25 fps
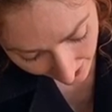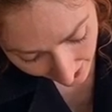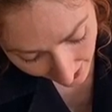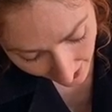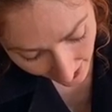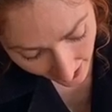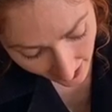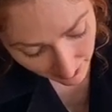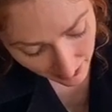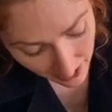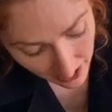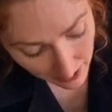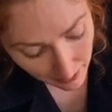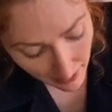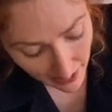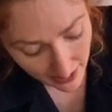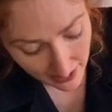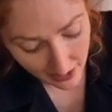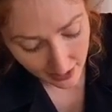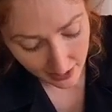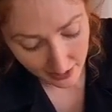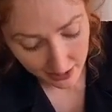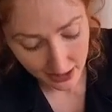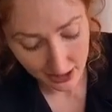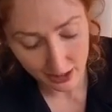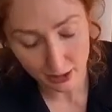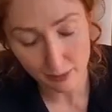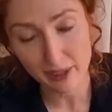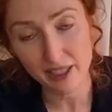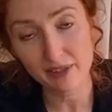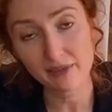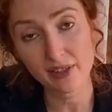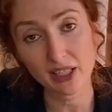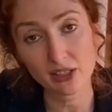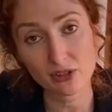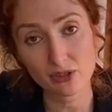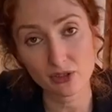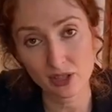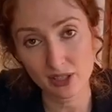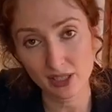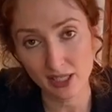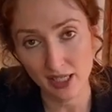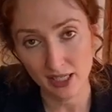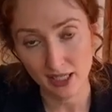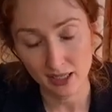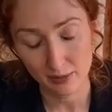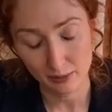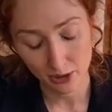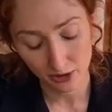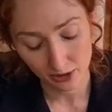I'm spending a little bit of extra
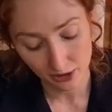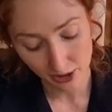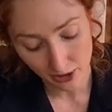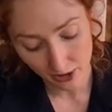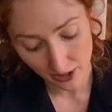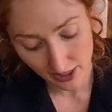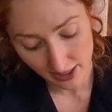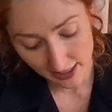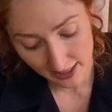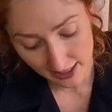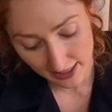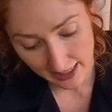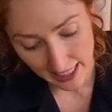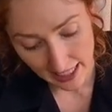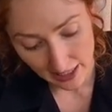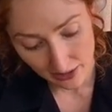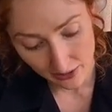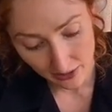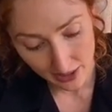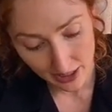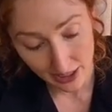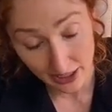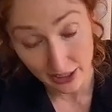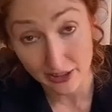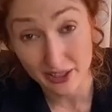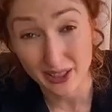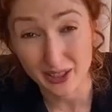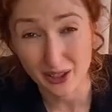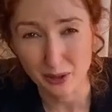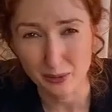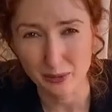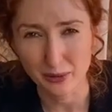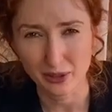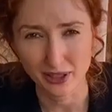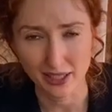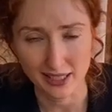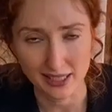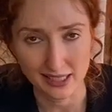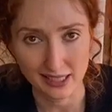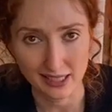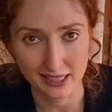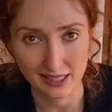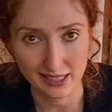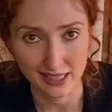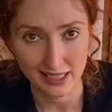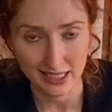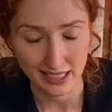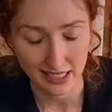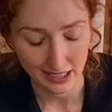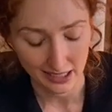time. You'll notice down here, I hope you guys can
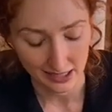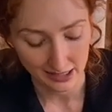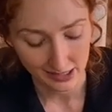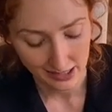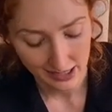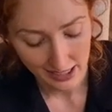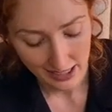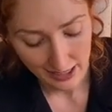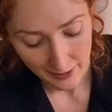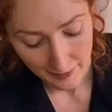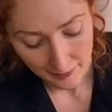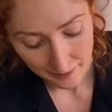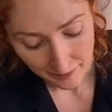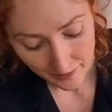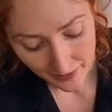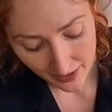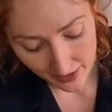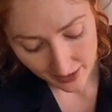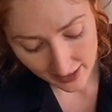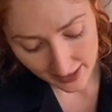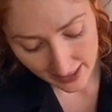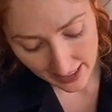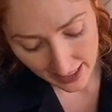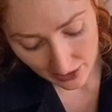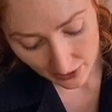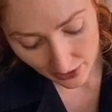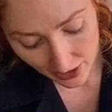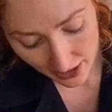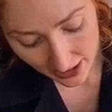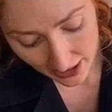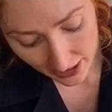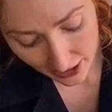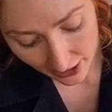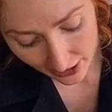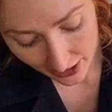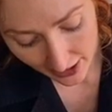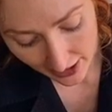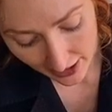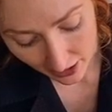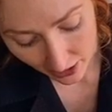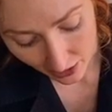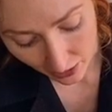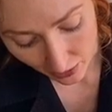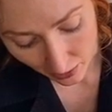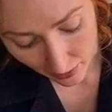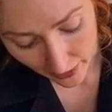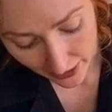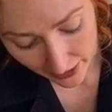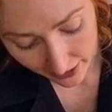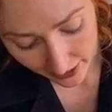see this, down here at the
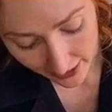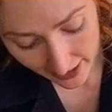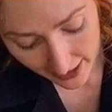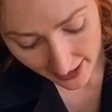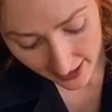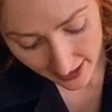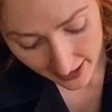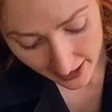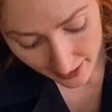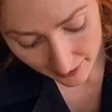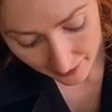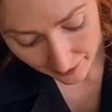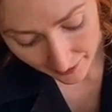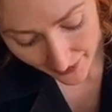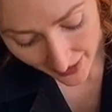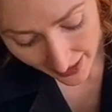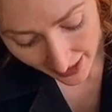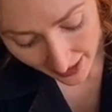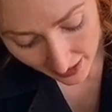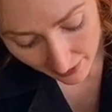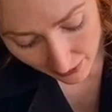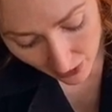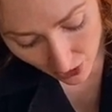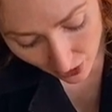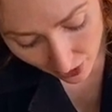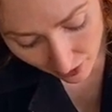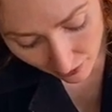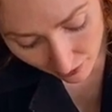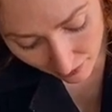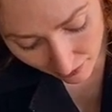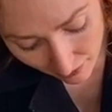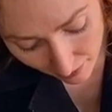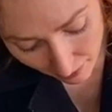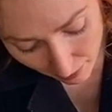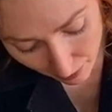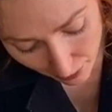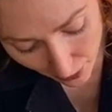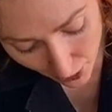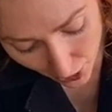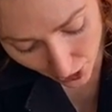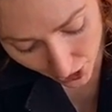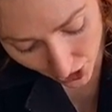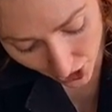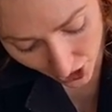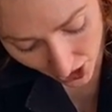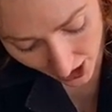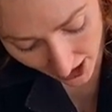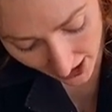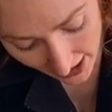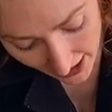wheel head, and I'm sort of
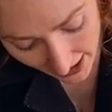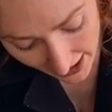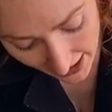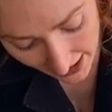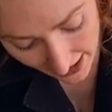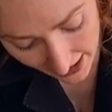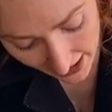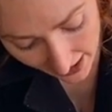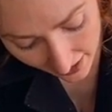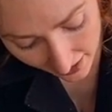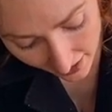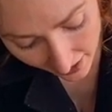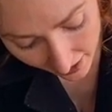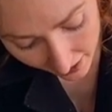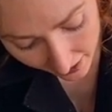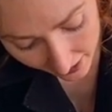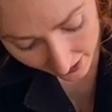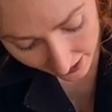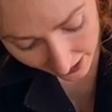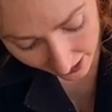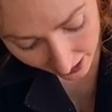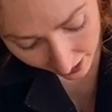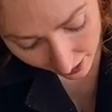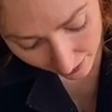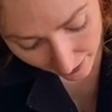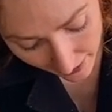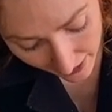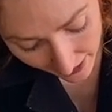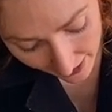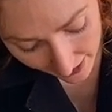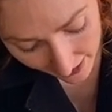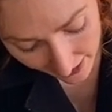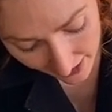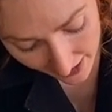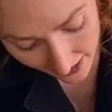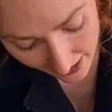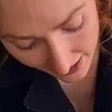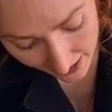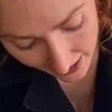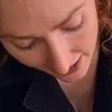pushing in a little bit